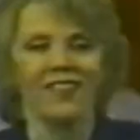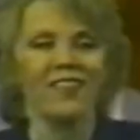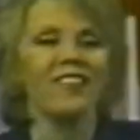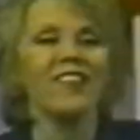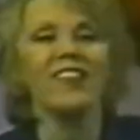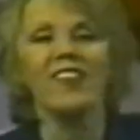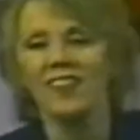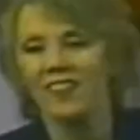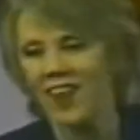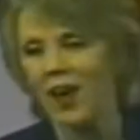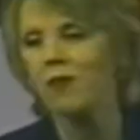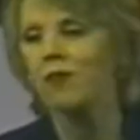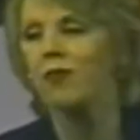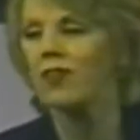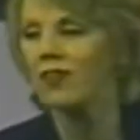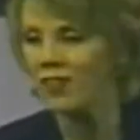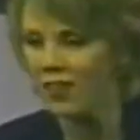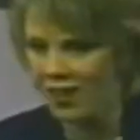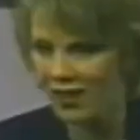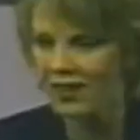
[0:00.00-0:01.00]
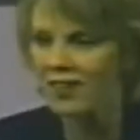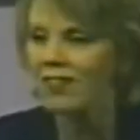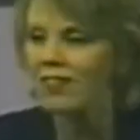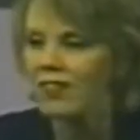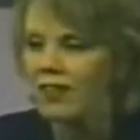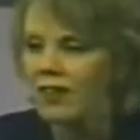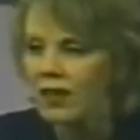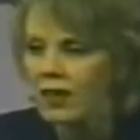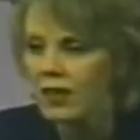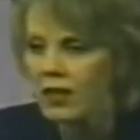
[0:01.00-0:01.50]
Isn't the devil
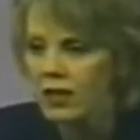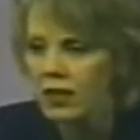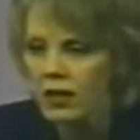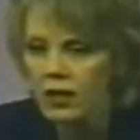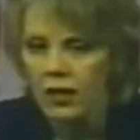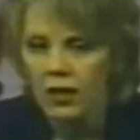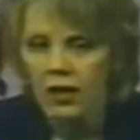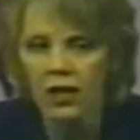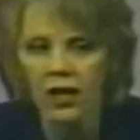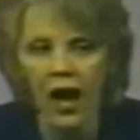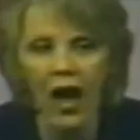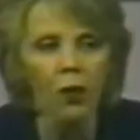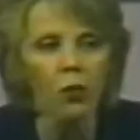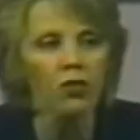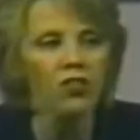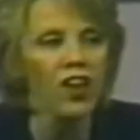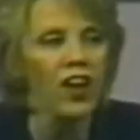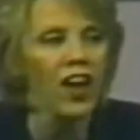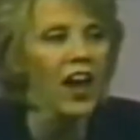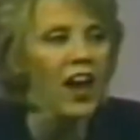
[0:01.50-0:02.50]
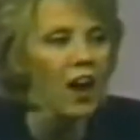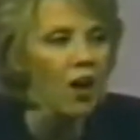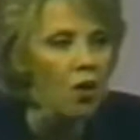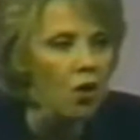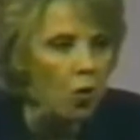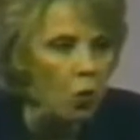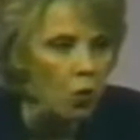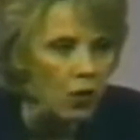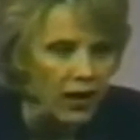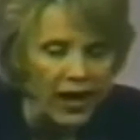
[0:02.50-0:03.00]
nice? Guy was a
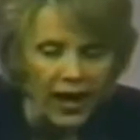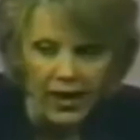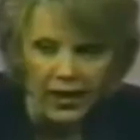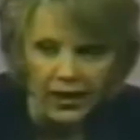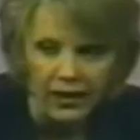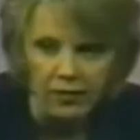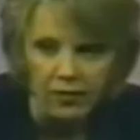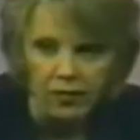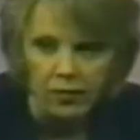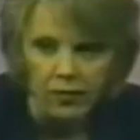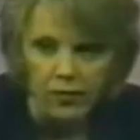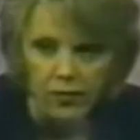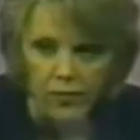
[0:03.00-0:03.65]
heroin addict.